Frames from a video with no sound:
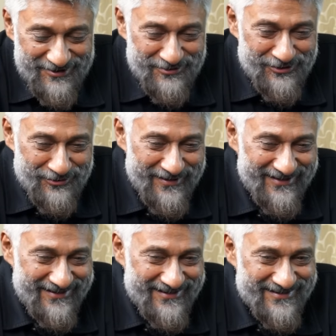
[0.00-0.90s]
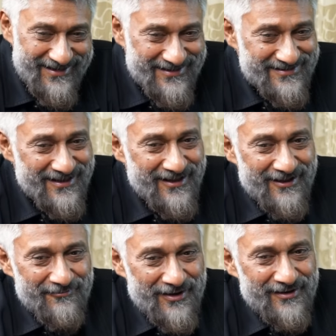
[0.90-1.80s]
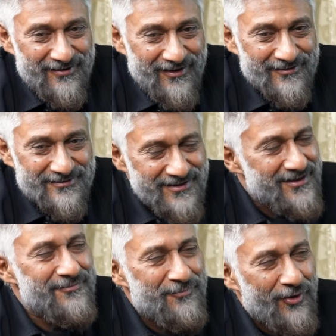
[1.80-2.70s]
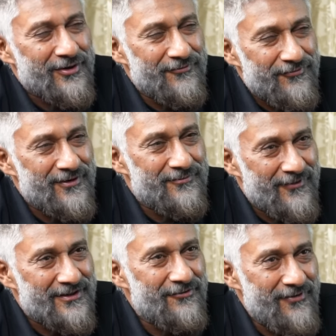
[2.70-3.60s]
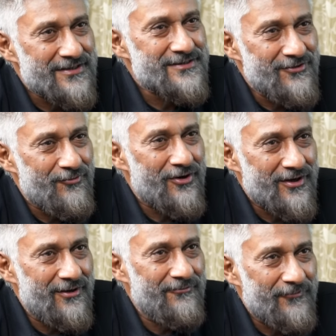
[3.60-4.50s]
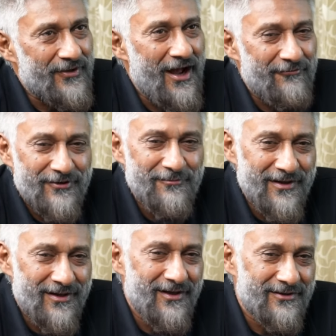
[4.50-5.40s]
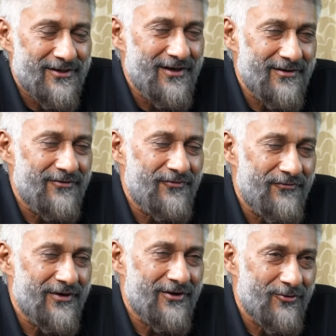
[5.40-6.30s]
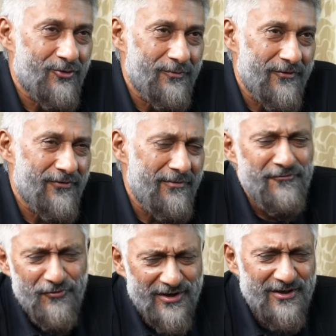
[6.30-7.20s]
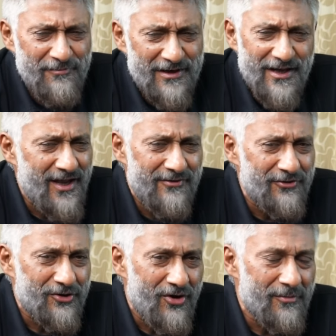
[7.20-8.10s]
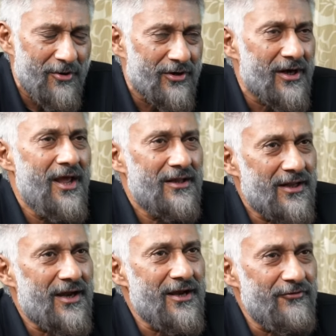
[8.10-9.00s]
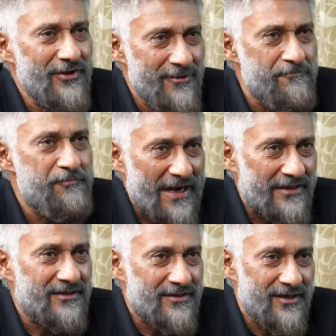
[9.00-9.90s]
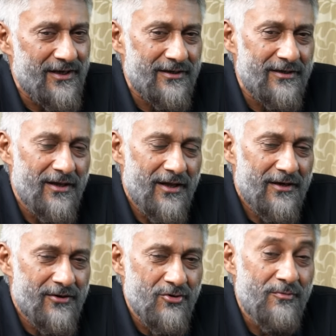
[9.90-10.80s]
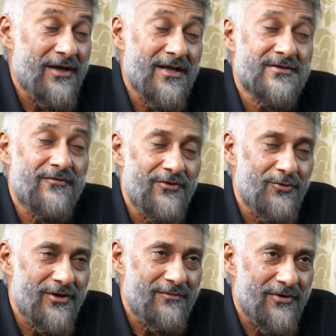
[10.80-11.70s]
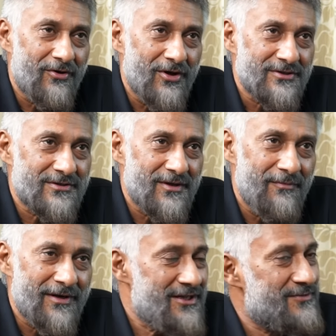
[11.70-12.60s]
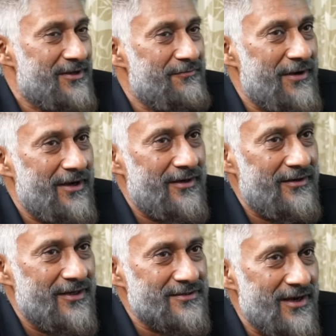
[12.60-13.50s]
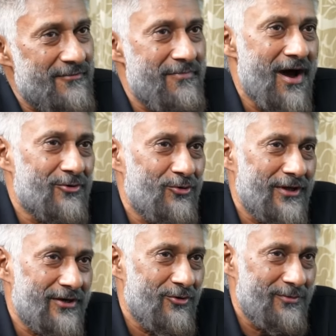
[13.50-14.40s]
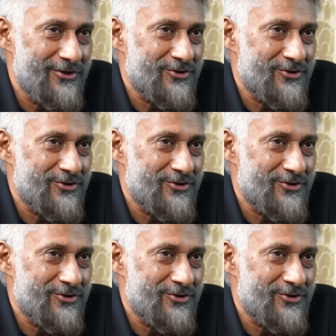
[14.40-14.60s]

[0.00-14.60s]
YouTubing these days. But such an important film when the vaccine war comes after making a 350 crore rupee film, and forget the money, I never talk about it, the kind of impact it created, nobody has reviewed it because uh, money is being paid, there's an embargo that nobody